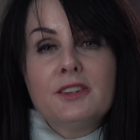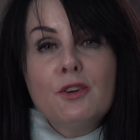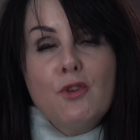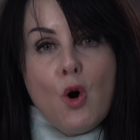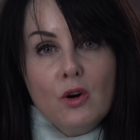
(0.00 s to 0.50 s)

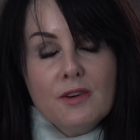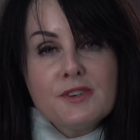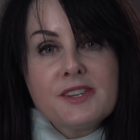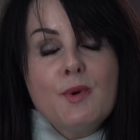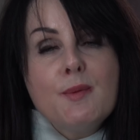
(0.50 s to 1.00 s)
the four
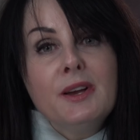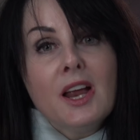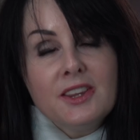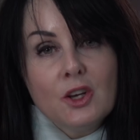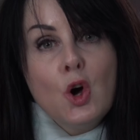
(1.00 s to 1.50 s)
of us, it will be
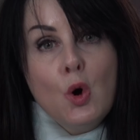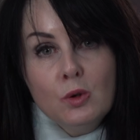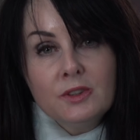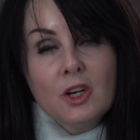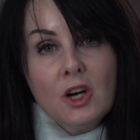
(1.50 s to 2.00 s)
like the
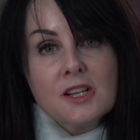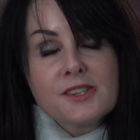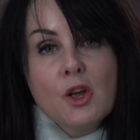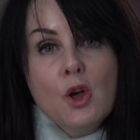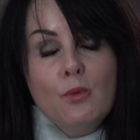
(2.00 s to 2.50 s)
Golden
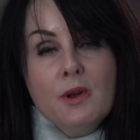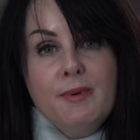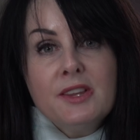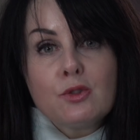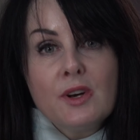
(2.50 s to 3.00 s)
Girls.
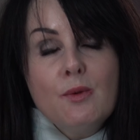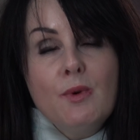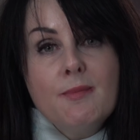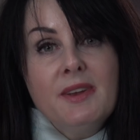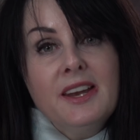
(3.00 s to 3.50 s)
We'll be three
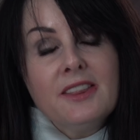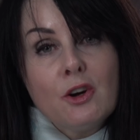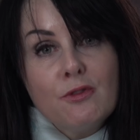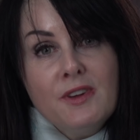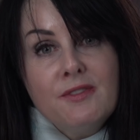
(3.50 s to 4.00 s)
women in
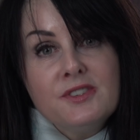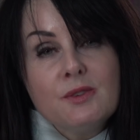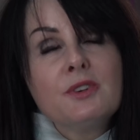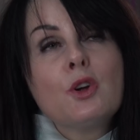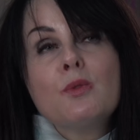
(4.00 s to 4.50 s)
their
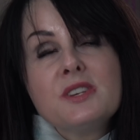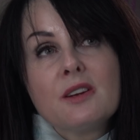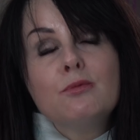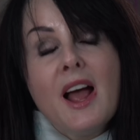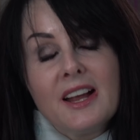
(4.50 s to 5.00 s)
50s. Well,
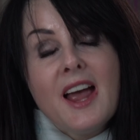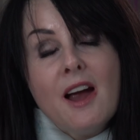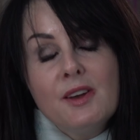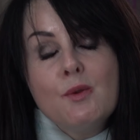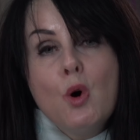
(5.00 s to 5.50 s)
no,
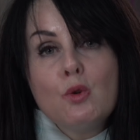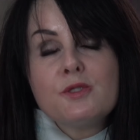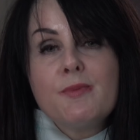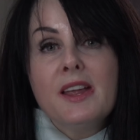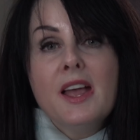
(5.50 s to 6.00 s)
Gary
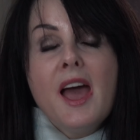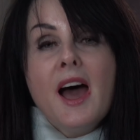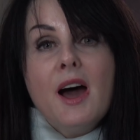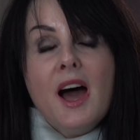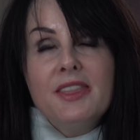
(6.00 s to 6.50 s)
won't be.
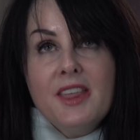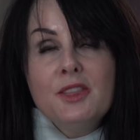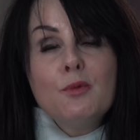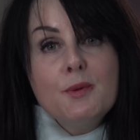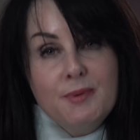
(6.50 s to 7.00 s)
And
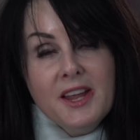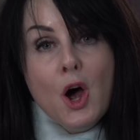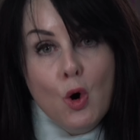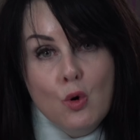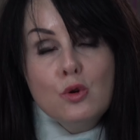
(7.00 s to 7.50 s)
then there will be
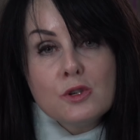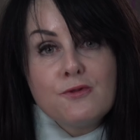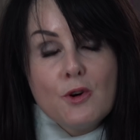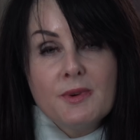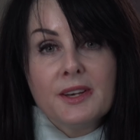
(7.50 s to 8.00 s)
the
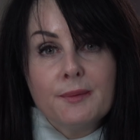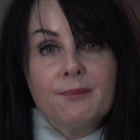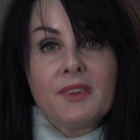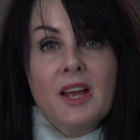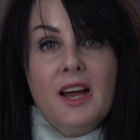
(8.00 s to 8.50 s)
old woman.
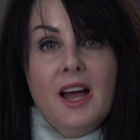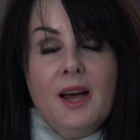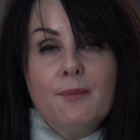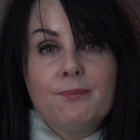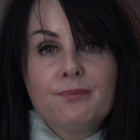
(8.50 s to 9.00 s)

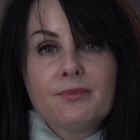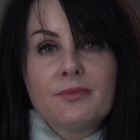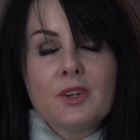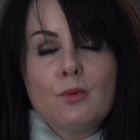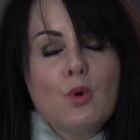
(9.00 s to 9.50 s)
Um,
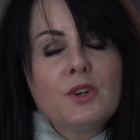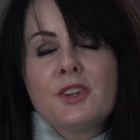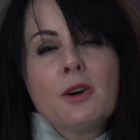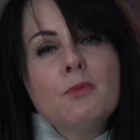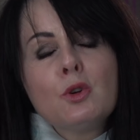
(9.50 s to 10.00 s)
one
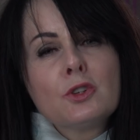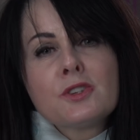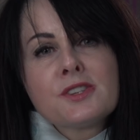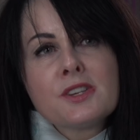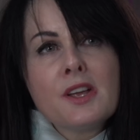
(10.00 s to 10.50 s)
of their
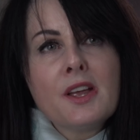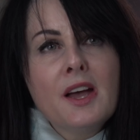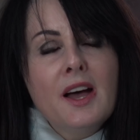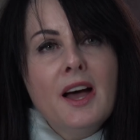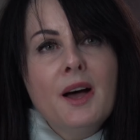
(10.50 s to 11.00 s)
mothers
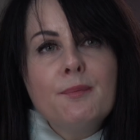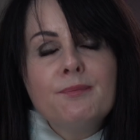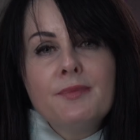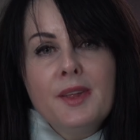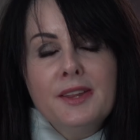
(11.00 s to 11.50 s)

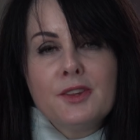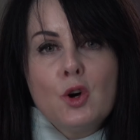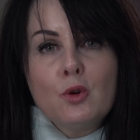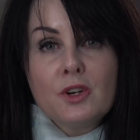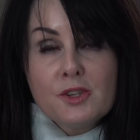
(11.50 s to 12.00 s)
um, in the
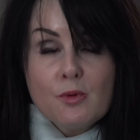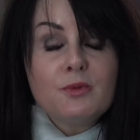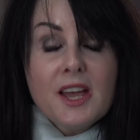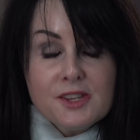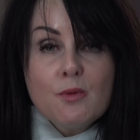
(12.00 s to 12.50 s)
Gold goods.
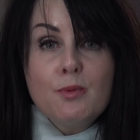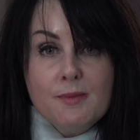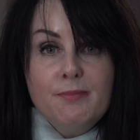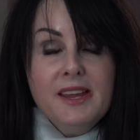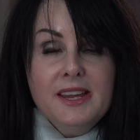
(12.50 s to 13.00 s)
Oh, that's what
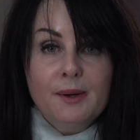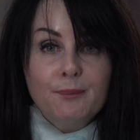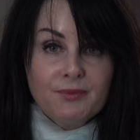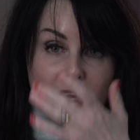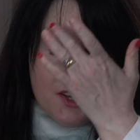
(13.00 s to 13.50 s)
we'll be.
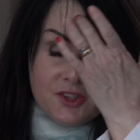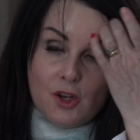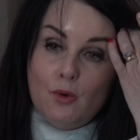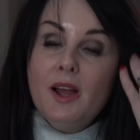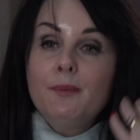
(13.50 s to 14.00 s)

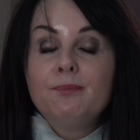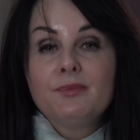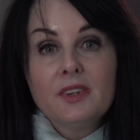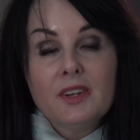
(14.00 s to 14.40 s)
So um,